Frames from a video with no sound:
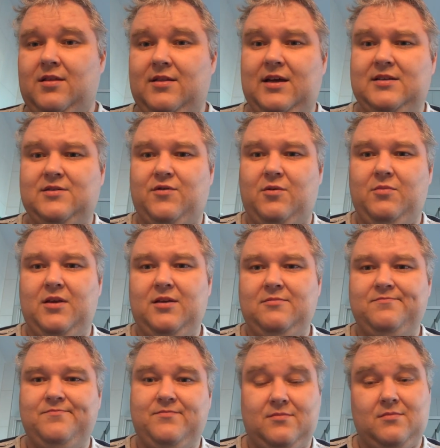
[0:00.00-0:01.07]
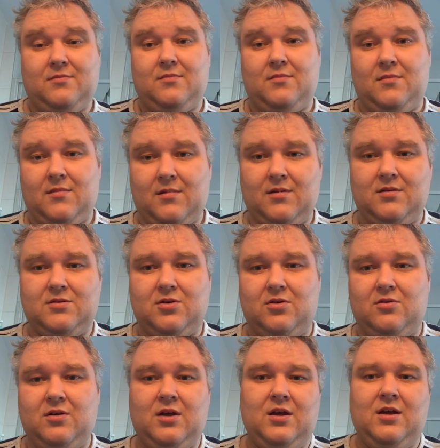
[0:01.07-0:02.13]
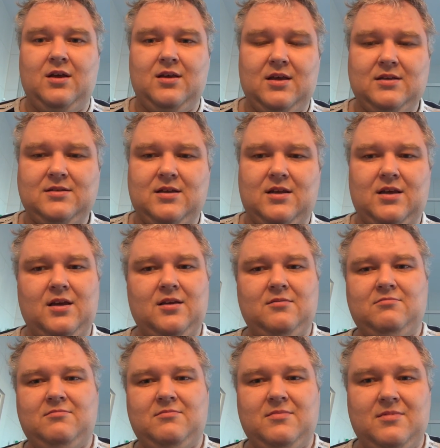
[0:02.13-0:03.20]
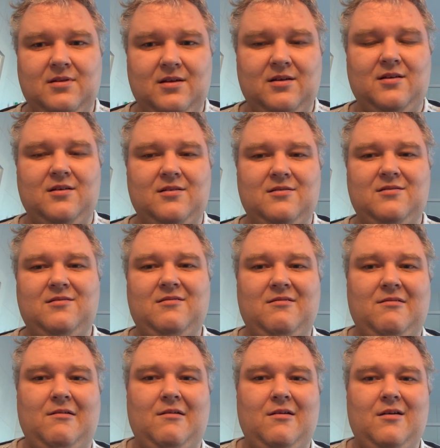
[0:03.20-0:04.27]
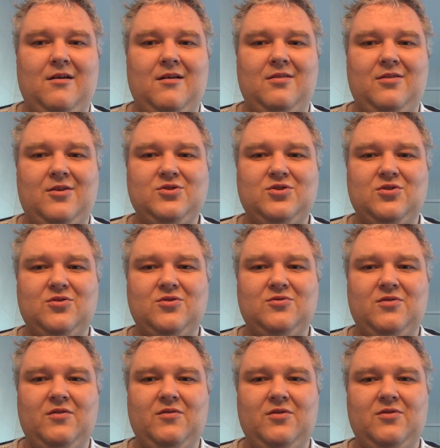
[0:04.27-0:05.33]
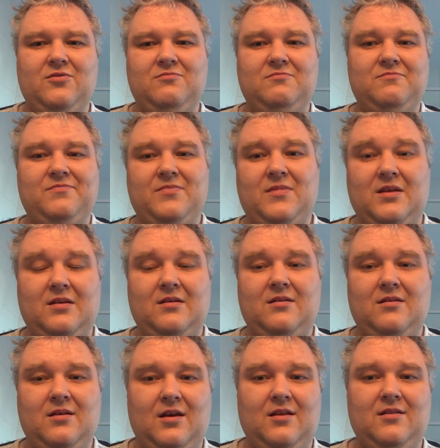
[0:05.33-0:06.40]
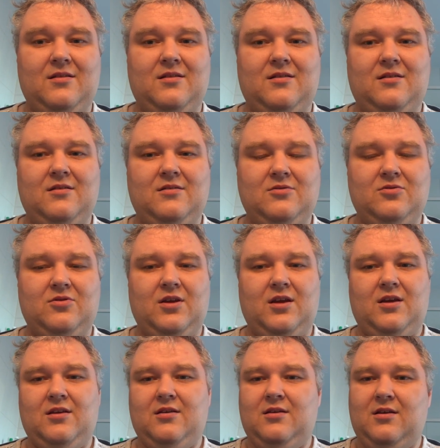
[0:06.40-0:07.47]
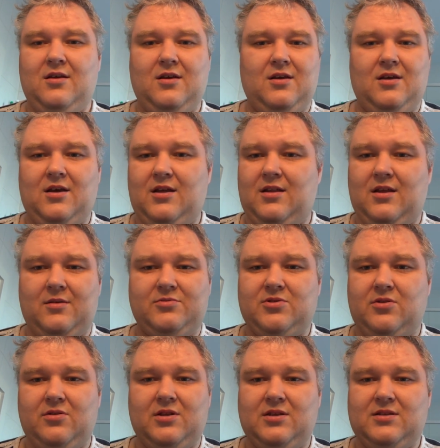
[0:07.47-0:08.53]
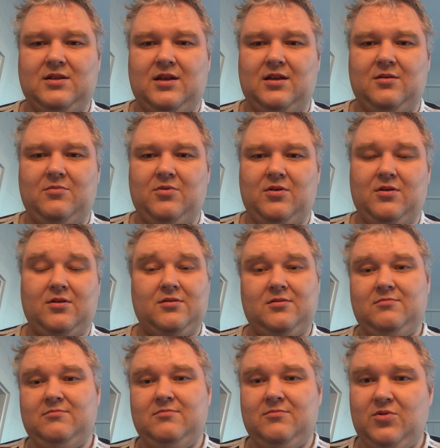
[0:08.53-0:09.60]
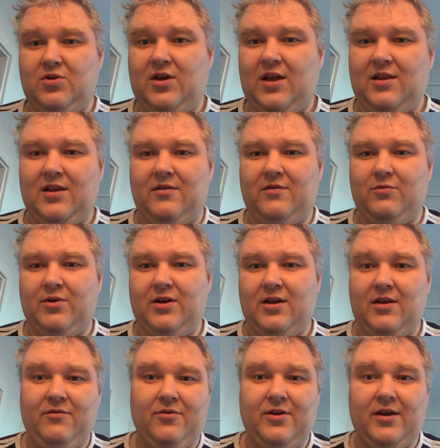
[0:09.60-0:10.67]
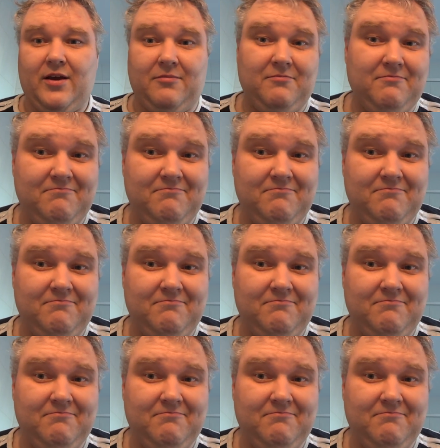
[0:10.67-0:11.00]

That's for me. So yesterday, uh, not so good review, and today an absolutely stunning product. You can't have a winner every day.